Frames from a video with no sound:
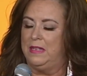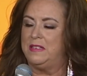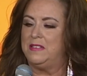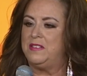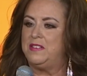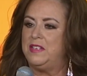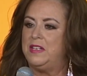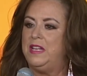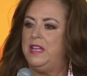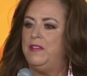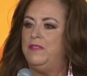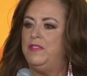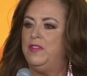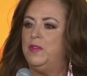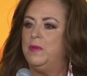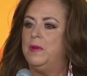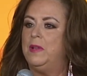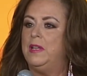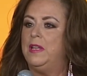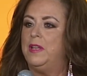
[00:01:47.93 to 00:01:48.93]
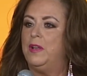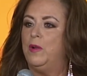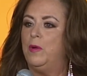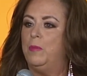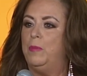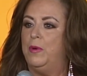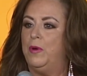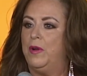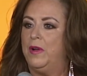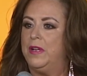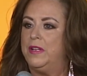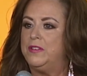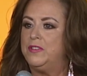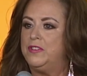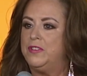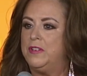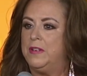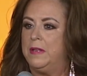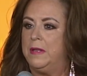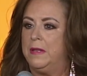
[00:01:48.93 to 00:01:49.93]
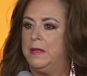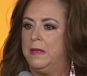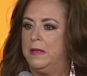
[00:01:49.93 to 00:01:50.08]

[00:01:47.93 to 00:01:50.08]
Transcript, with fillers: is to give you a little push.